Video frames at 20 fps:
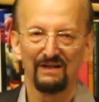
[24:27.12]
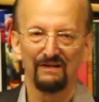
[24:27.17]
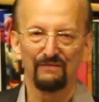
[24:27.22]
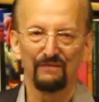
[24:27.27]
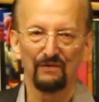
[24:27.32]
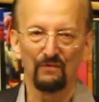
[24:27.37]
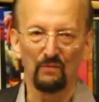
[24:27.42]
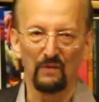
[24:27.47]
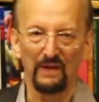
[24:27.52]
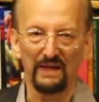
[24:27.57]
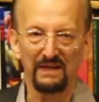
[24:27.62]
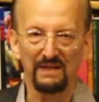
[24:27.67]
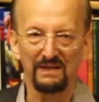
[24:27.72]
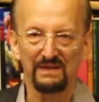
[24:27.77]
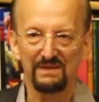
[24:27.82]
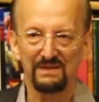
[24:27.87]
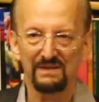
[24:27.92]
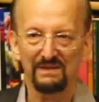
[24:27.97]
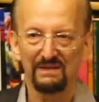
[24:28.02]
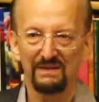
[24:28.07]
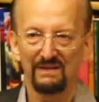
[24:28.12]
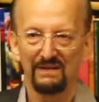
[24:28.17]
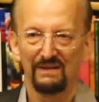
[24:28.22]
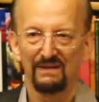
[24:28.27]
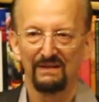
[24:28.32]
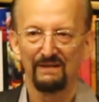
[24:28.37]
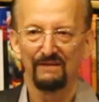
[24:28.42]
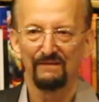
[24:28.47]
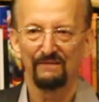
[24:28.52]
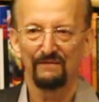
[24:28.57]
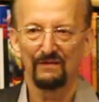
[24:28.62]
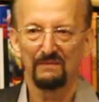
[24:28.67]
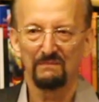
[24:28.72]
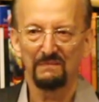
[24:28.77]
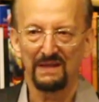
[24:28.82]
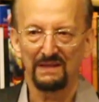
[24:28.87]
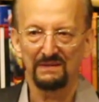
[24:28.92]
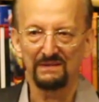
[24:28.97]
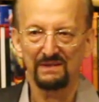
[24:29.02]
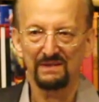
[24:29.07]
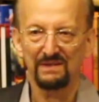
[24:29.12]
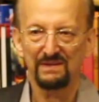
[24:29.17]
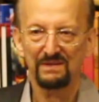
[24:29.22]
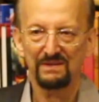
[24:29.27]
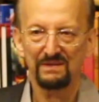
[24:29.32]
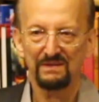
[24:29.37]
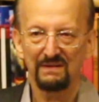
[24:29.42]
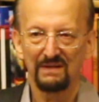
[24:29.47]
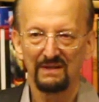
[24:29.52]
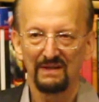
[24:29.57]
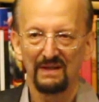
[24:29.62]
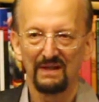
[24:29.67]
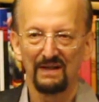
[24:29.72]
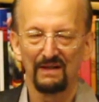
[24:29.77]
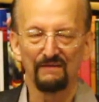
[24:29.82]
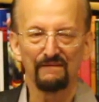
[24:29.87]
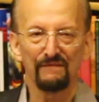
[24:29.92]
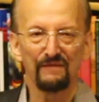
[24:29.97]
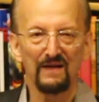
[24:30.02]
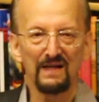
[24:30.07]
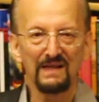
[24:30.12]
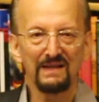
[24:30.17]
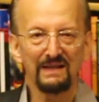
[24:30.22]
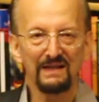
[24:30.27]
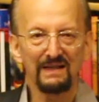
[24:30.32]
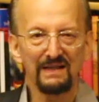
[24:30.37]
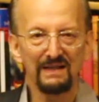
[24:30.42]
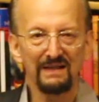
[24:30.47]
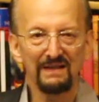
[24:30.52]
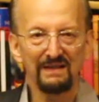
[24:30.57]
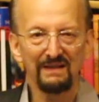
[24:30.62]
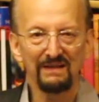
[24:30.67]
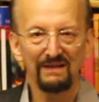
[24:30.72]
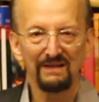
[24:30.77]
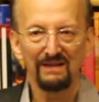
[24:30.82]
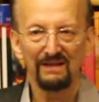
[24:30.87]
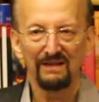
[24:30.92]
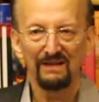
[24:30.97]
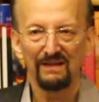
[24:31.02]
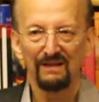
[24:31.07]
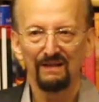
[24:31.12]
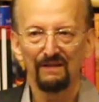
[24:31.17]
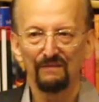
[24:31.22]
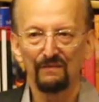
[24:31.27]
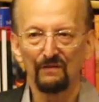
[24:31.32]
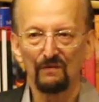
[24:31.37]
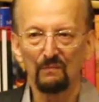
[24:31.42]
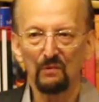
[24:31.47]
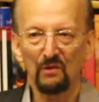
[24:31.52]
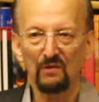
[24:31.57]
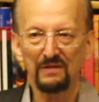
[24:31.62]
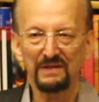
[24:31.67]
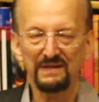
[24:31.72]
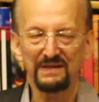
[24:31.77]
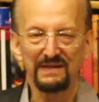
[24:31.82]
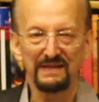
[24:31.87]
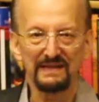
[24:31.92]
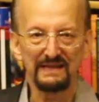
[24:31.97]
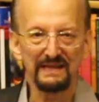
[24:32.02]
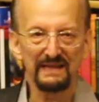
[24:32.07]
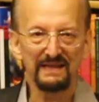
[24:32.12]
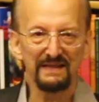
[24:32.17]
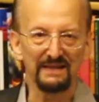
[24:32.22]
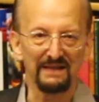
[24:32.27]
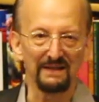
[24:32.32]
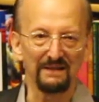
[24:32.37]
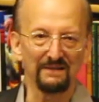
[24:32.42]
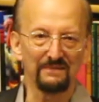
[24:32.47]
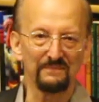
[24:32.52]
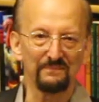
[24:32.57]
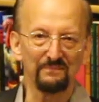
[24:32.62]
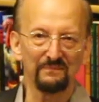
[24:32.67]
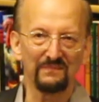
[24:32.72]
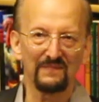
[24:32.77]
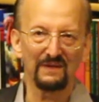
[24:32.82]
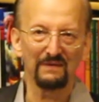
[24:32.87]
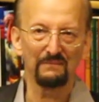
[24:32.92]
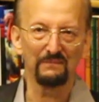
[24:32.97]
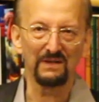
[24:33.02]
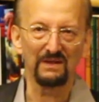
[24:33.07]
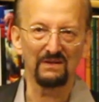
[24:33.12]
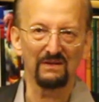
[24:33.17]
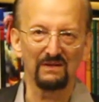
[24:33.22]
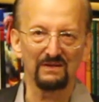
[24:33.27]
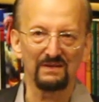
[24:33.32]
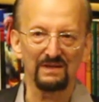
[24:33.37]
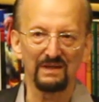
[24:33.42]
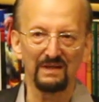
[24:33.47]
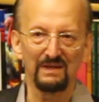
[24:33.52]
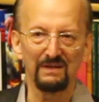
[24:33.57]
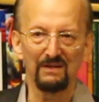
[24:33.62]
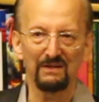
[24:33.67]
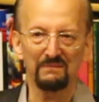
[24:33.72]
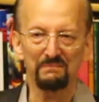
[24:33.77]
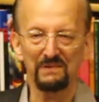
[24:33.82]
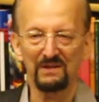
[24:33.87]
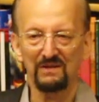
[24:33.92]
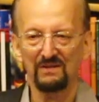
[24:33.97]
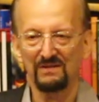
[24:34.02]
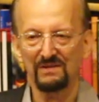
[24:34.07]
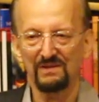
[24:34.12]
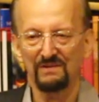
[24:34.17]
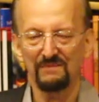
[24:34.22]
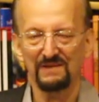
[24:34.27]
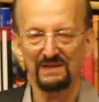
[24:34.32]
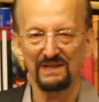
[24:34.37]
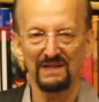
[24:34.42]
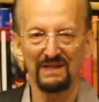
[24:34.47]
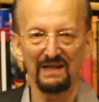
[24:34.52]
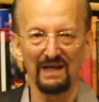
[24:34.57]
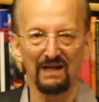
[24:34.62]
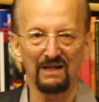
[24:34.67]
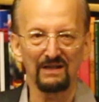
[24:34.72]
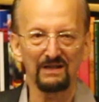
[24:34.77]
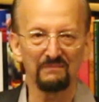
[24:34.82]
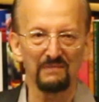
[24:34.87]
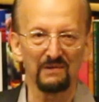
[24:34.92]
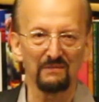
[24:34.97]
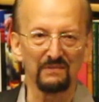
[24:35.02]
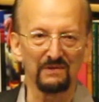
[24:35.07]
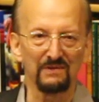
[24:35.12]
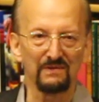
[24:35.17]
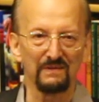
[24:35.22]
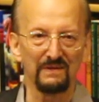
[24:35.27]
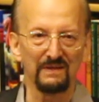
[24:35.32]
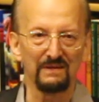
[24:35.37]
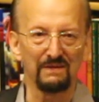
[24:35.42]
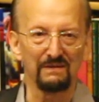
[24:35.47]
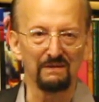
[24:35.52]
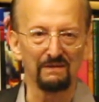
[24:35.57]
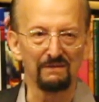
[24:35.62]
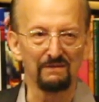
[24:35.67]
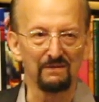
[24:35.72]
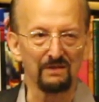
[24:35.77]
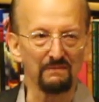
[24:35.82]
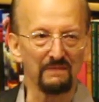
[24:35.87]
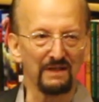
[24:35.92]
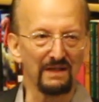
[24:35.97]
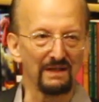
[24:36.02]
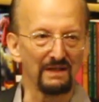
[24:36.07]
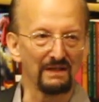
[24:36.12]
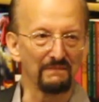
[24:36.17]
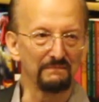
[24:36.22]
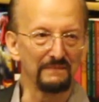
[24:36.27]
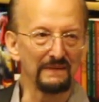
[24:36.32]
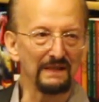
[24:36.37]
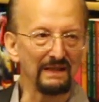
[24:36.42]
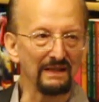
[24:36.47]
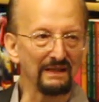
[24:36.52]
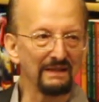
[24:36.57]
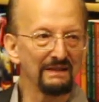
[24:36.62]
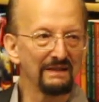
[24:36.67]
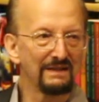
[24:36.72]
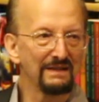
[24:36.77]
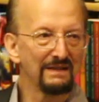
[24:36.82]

for weeks, for months, and finally for more than a year, because, and not because there was any argument between Jimmy and me,